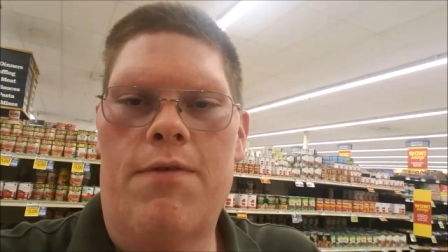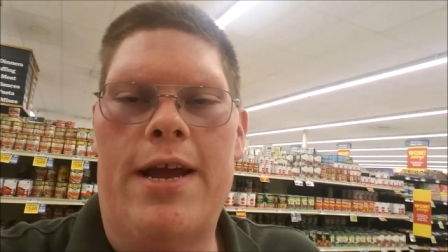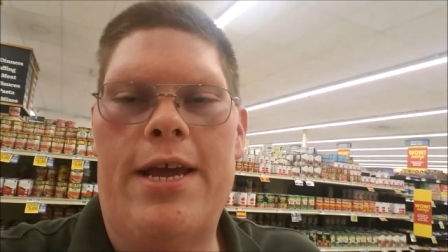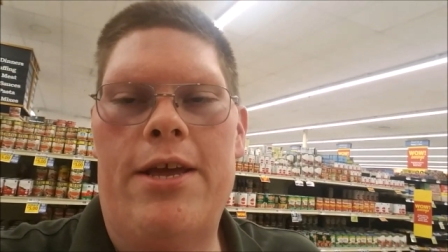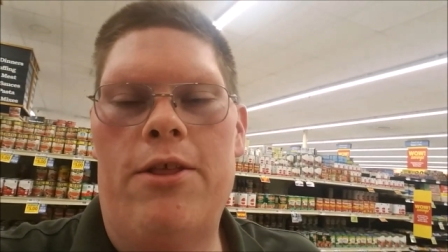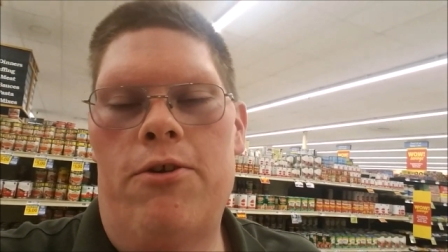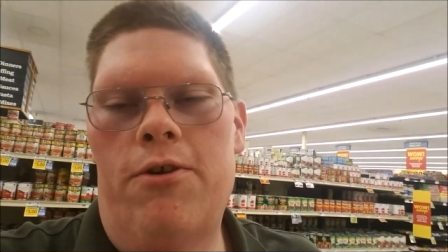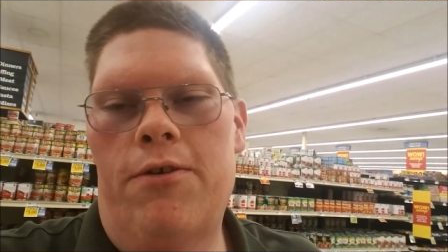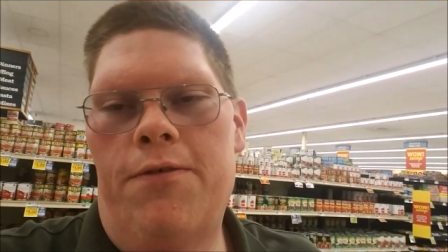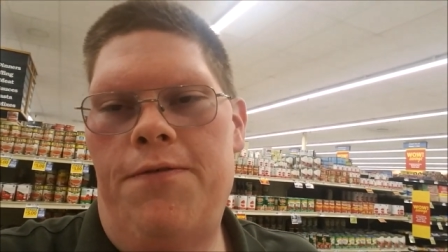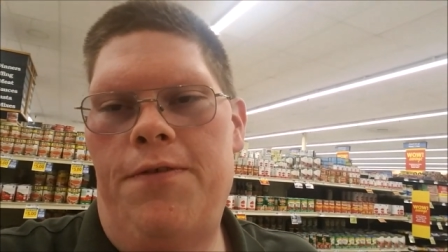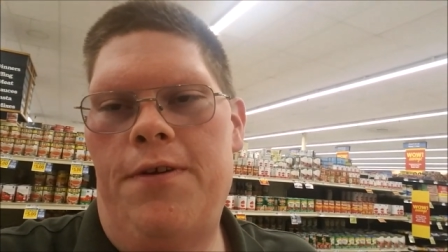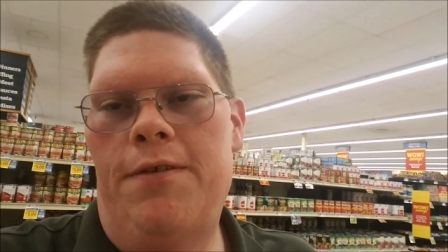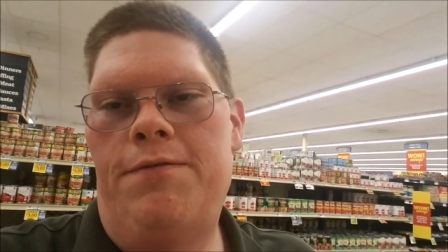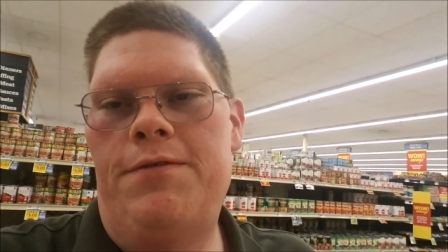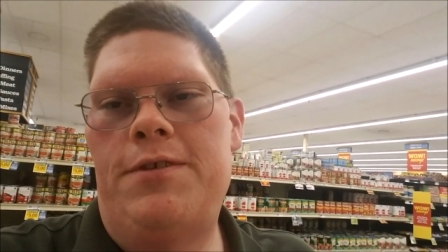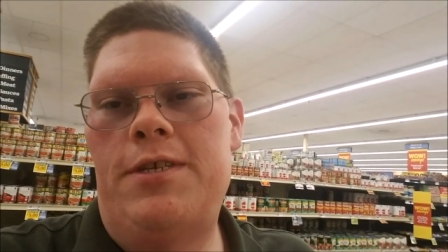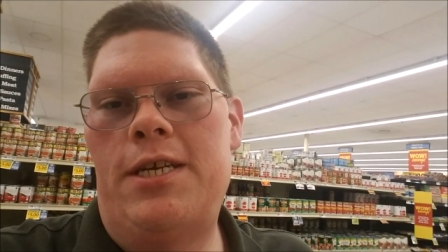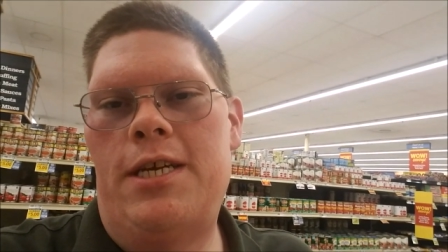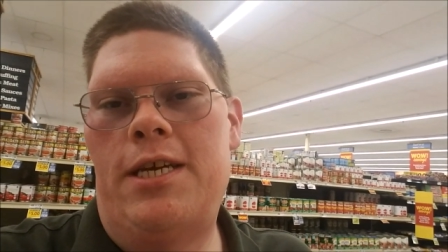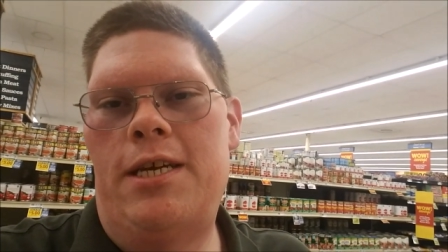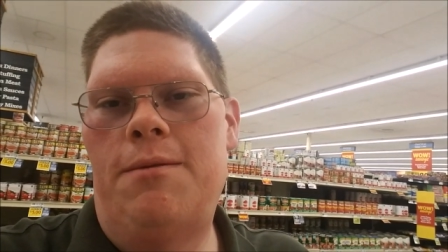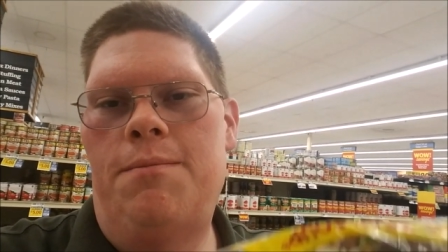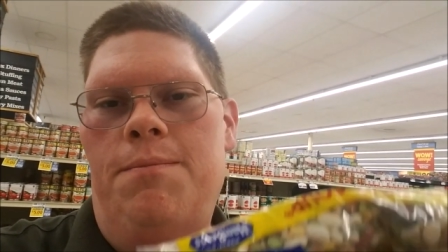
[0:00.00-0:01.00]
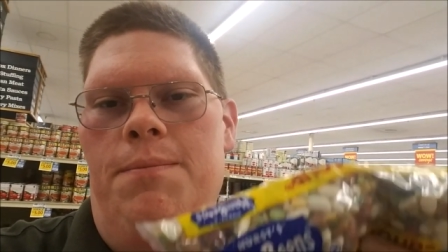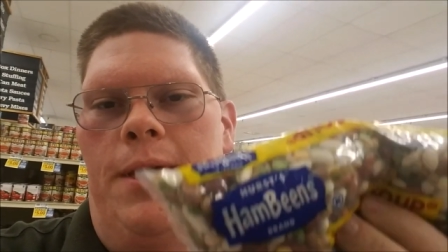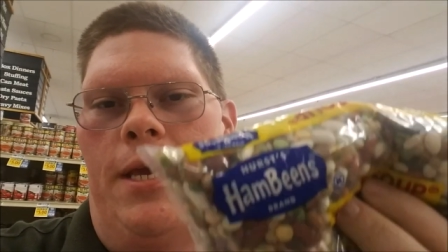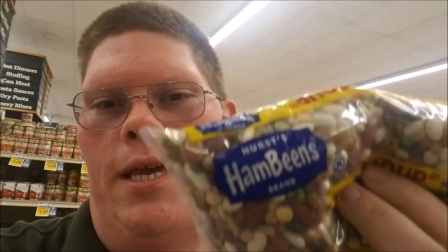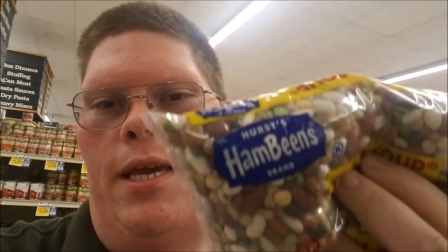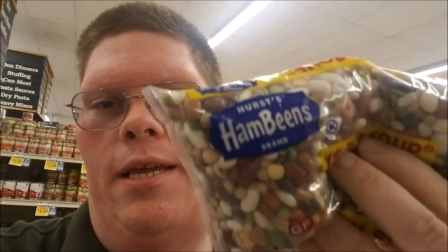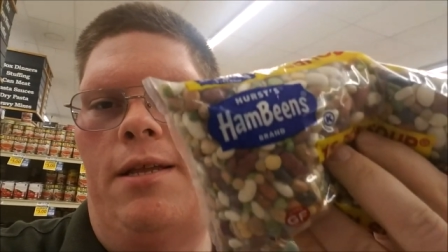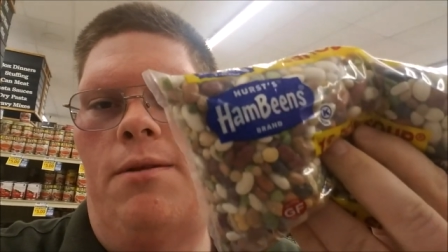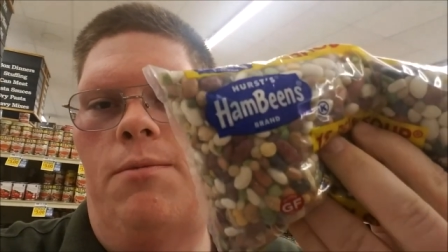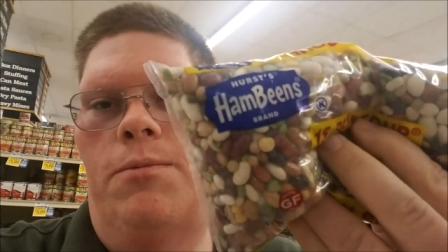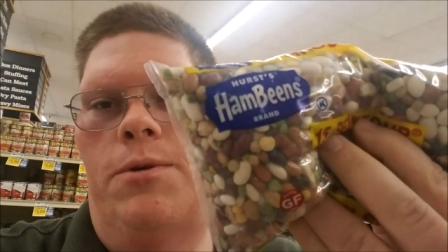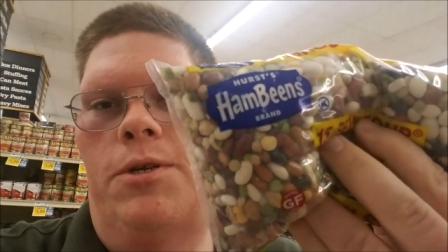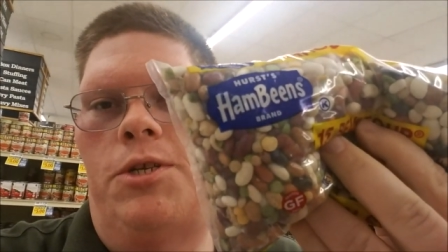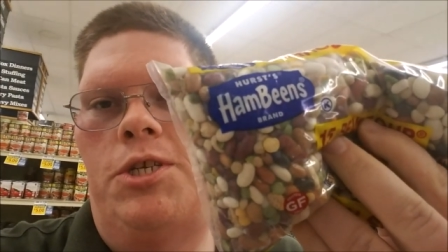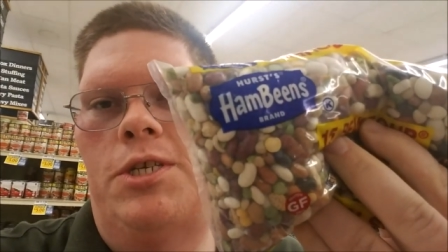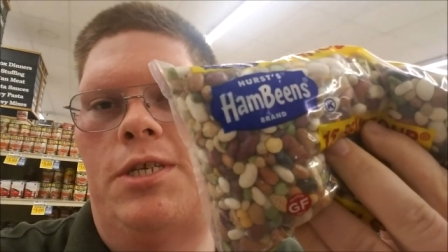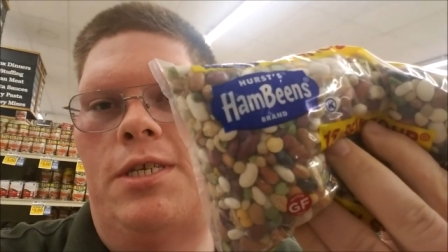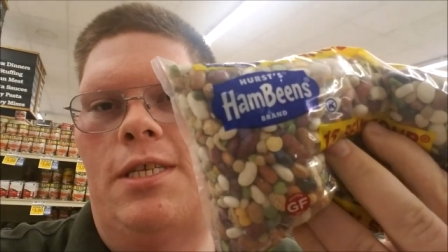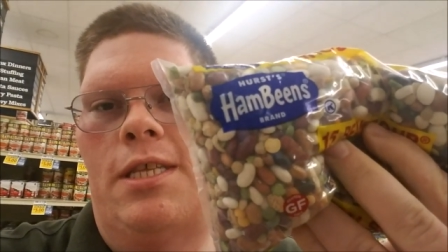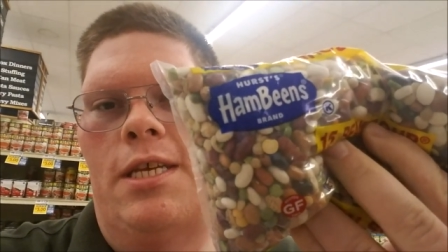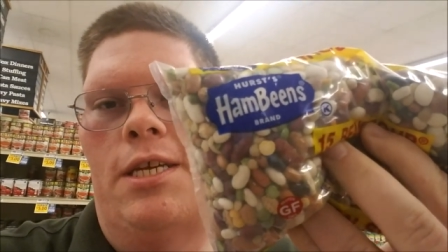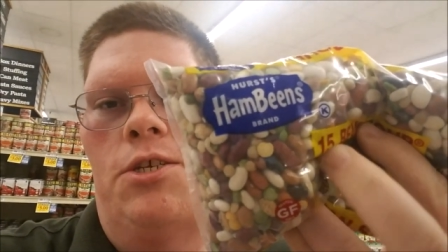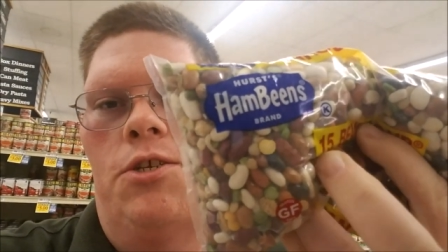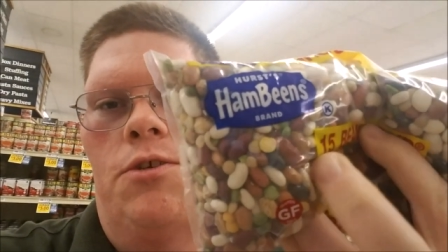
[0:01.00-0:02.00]
regular 15 bean, which
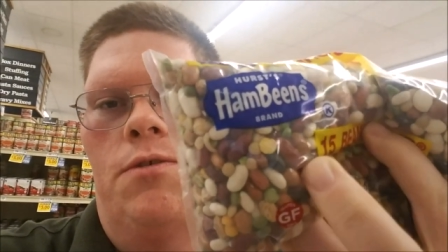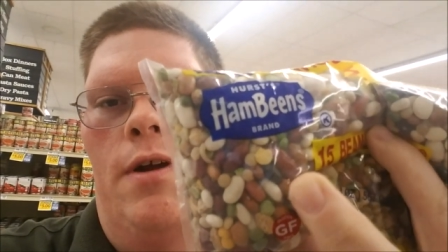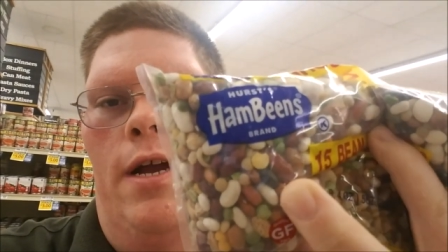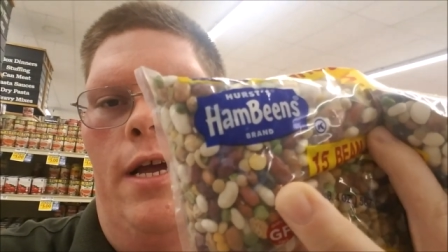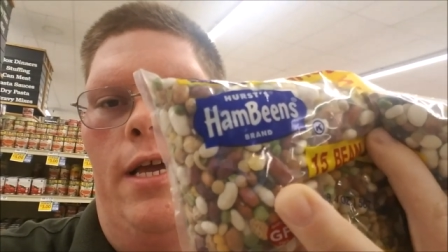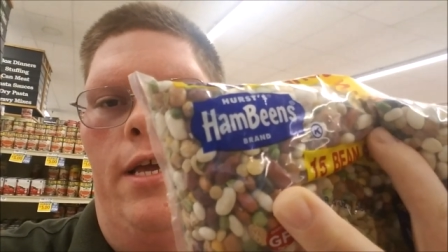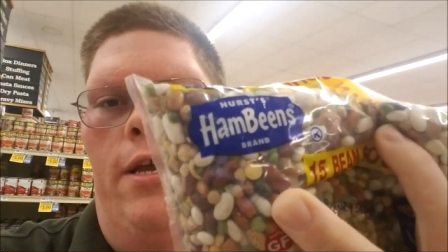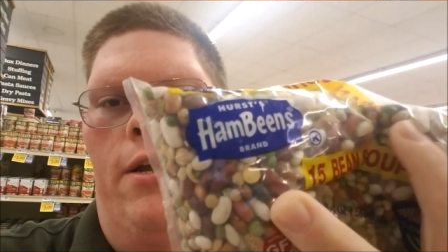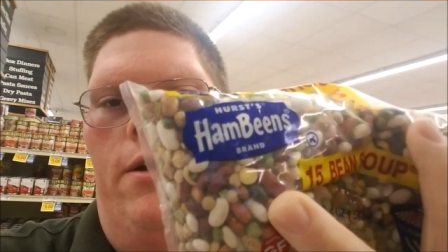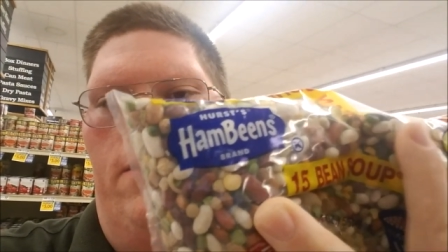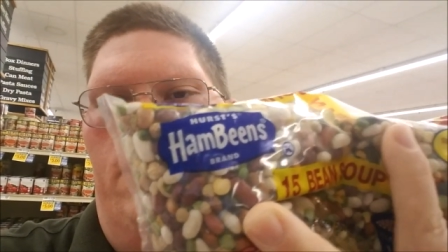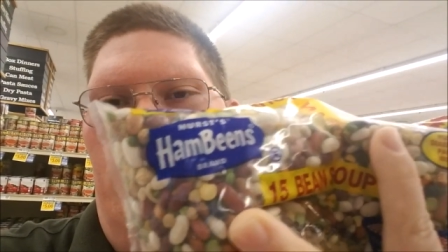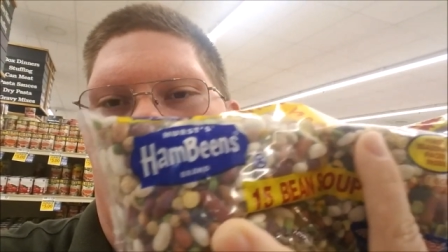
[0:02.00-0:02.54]
is this right here.